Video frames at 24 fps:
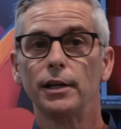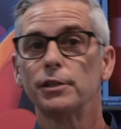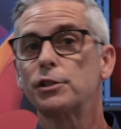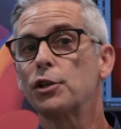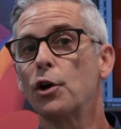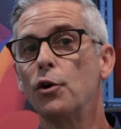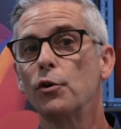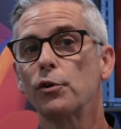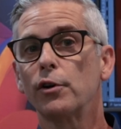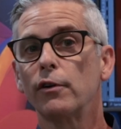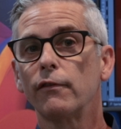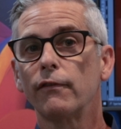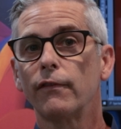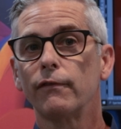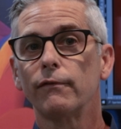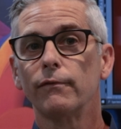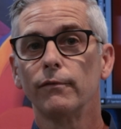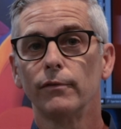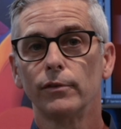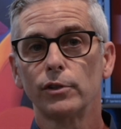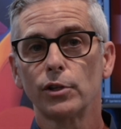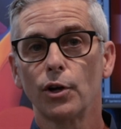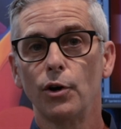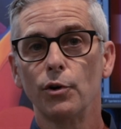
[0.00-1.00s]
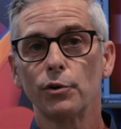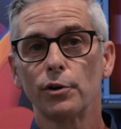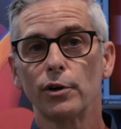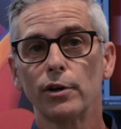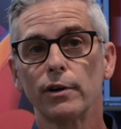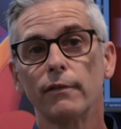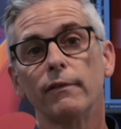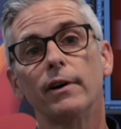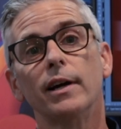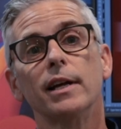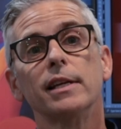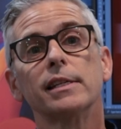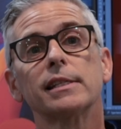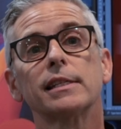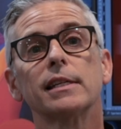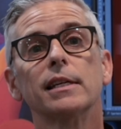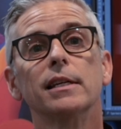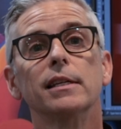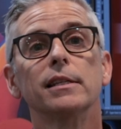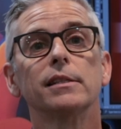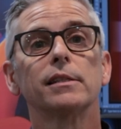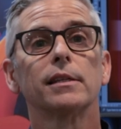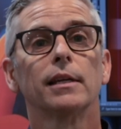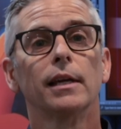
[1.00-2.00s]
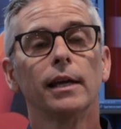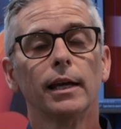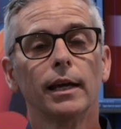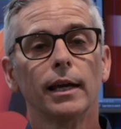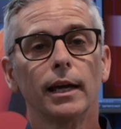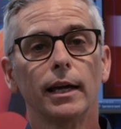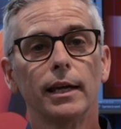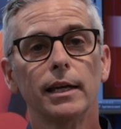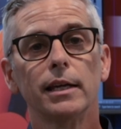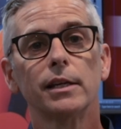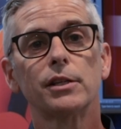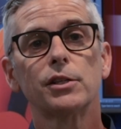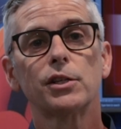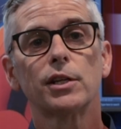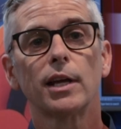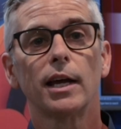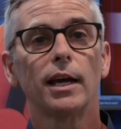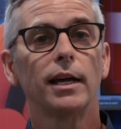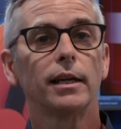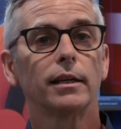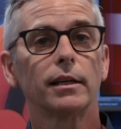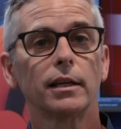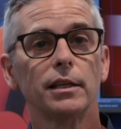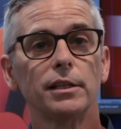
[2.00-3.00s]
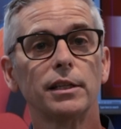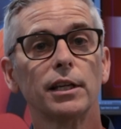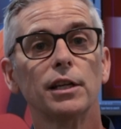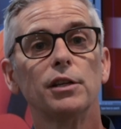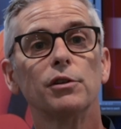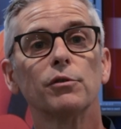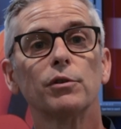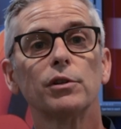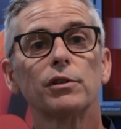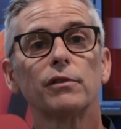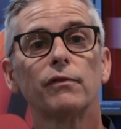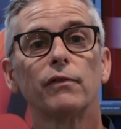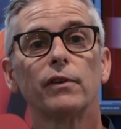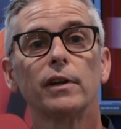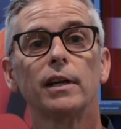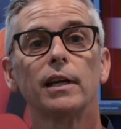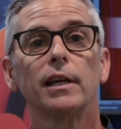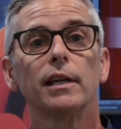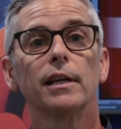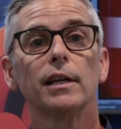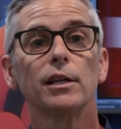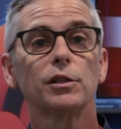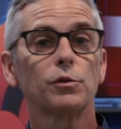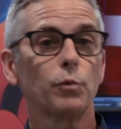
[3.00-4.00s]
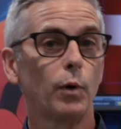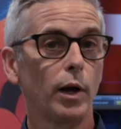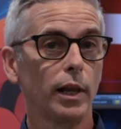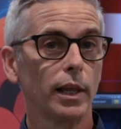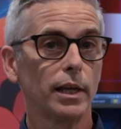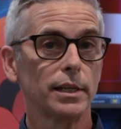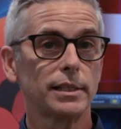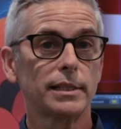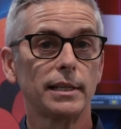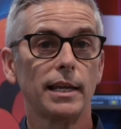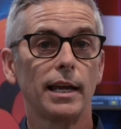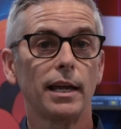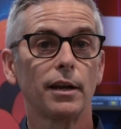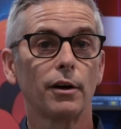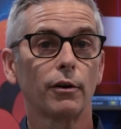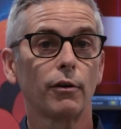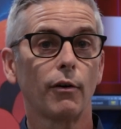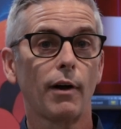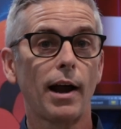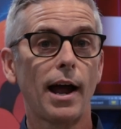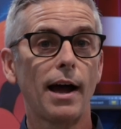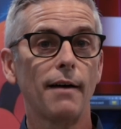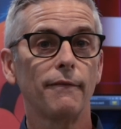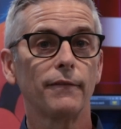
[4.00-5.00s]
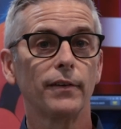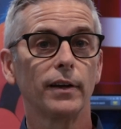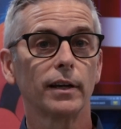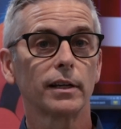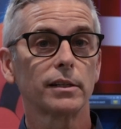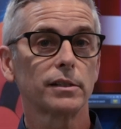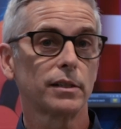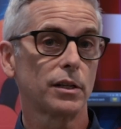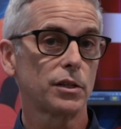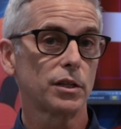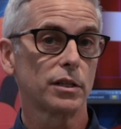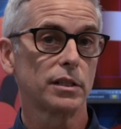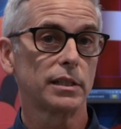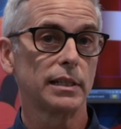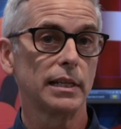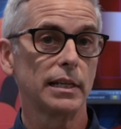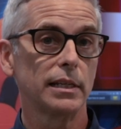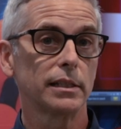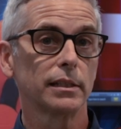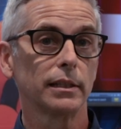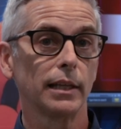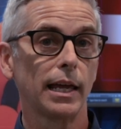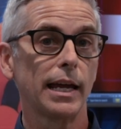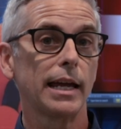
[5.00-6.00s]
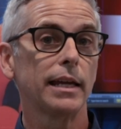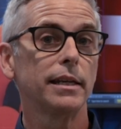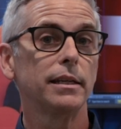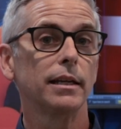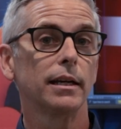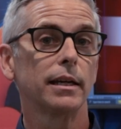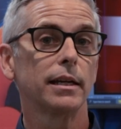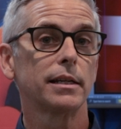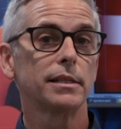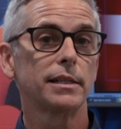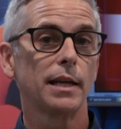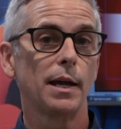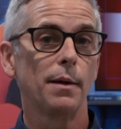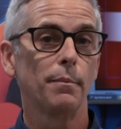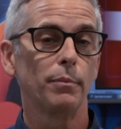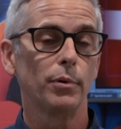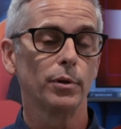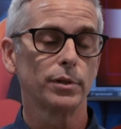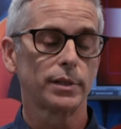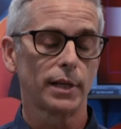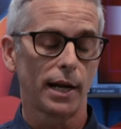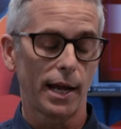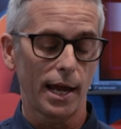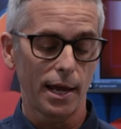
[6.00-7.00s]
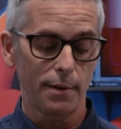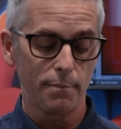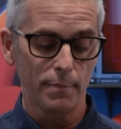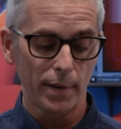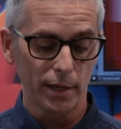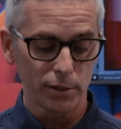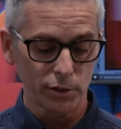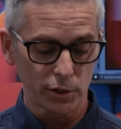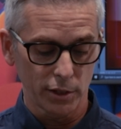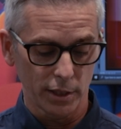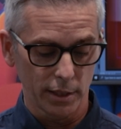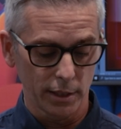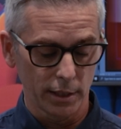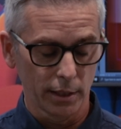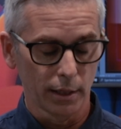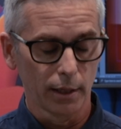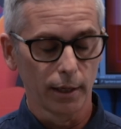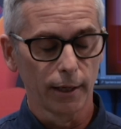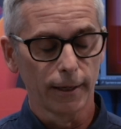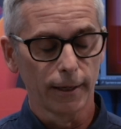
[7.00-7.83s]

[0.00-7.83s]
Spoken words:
toner devices, inkjet, continuous feed, as well as nanographics, such as these Lambda examples that I had mentioned.